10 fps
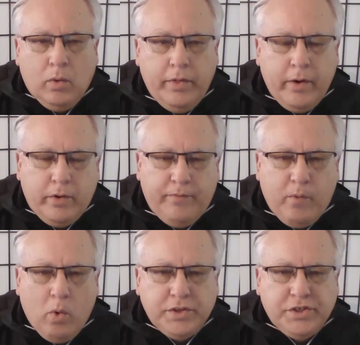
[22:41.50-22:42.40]
Well, there were
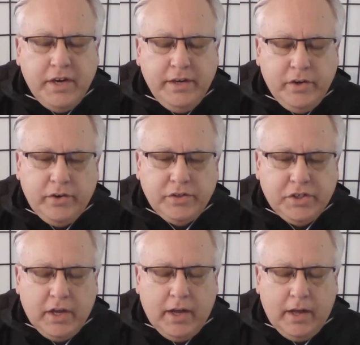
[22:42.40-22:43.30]
four
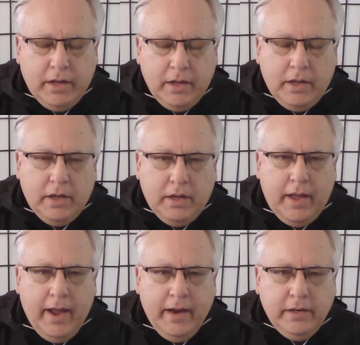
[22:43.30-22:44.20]
seniors.
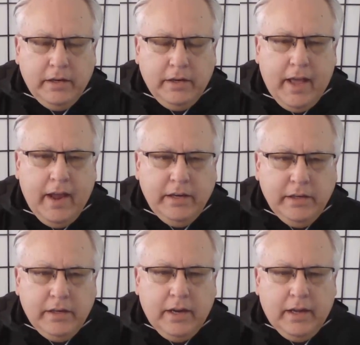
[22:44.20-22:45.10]
Hayden,
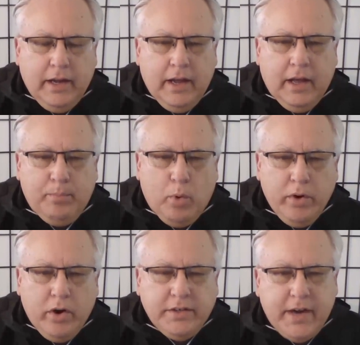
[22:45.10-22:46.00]
Caden,
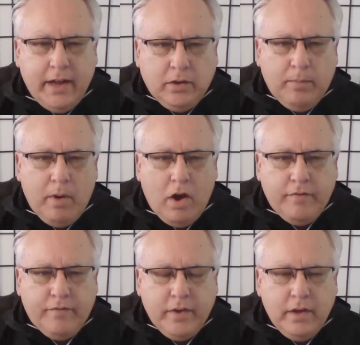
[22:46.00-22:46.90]
point guard Tyler
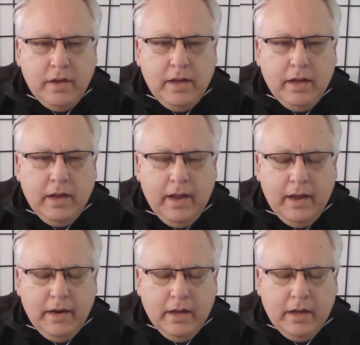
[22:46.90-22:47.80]
Moff,
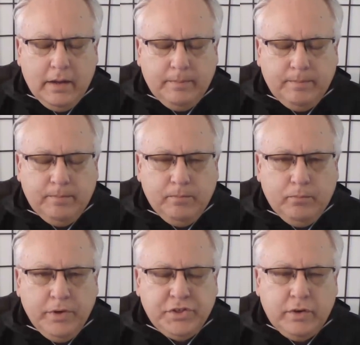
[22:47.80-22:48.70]
and
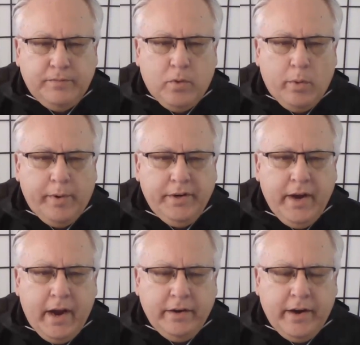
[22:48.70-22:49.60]
reserve
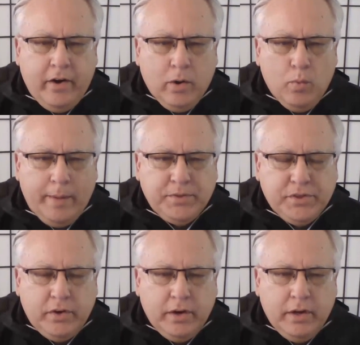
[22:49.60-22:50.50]
forward Derek
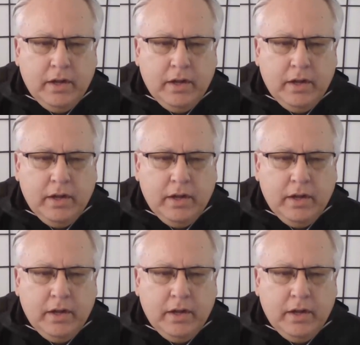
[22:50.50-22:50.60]
Webster.